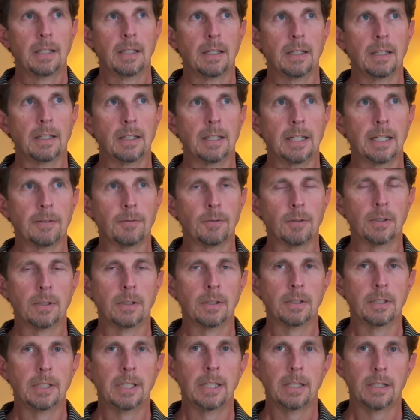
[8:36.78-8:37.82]
And after
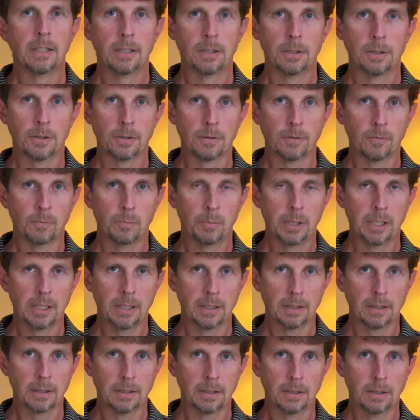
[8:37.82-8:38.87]
years of
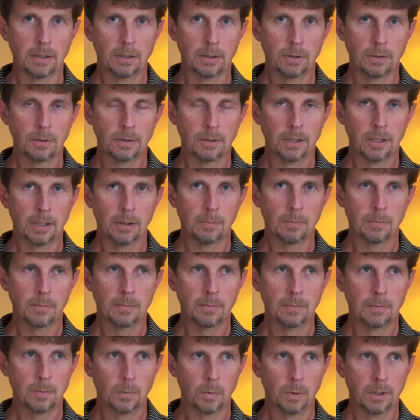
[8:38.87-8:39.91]
being cocooned up
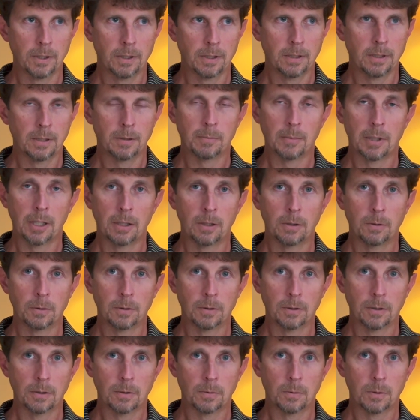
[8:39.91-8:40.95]
with it in my
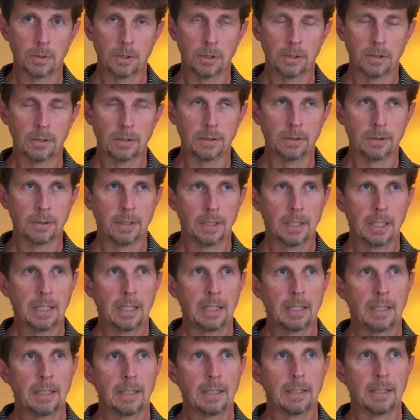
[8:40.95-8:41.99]
own little world,
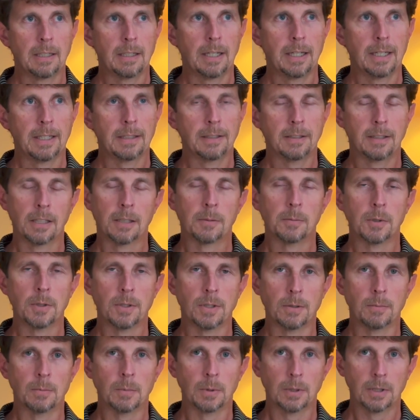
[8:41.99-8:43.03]
I had come to
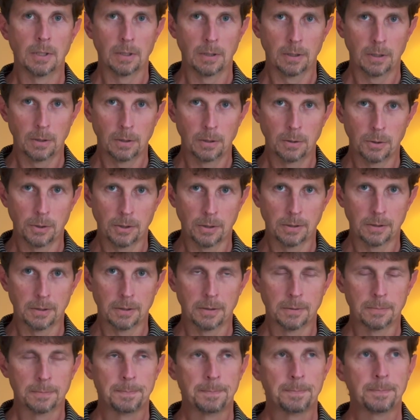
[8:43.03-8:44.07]
some
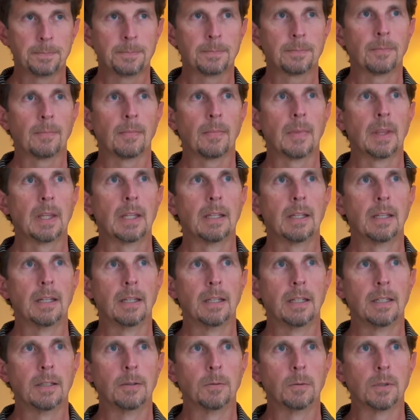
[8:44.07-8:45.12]
conclusions.
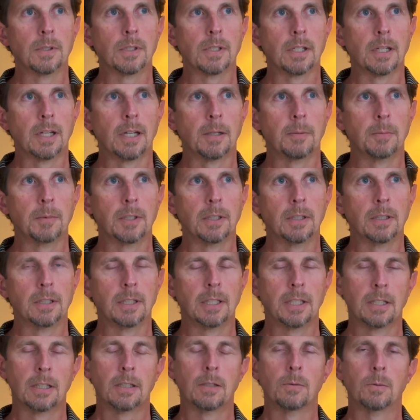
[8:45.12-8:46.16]
And it was time to
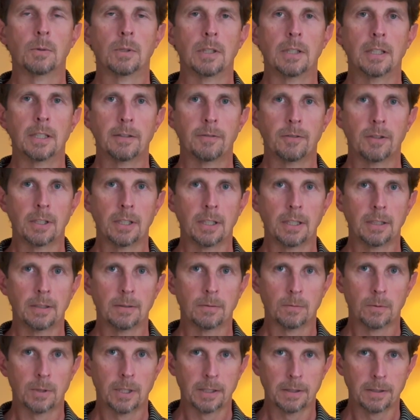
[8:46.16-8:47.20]
get on with living
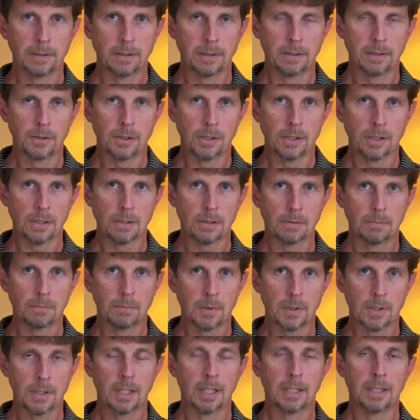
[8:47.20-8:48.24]
rather than
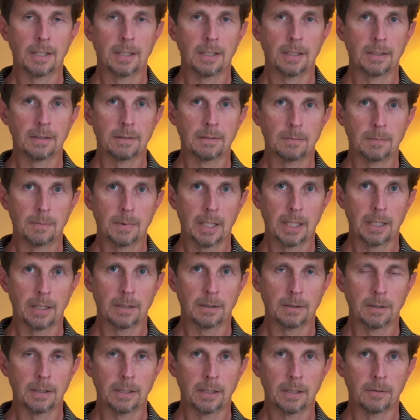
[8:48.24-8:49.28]
just studying how
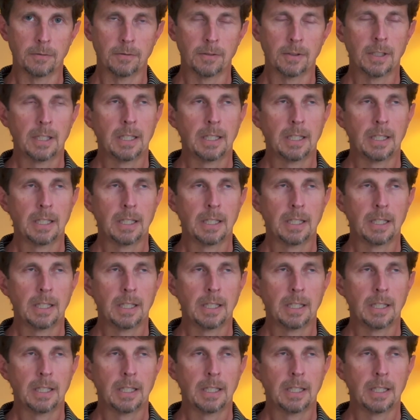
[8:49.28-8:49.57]
to live.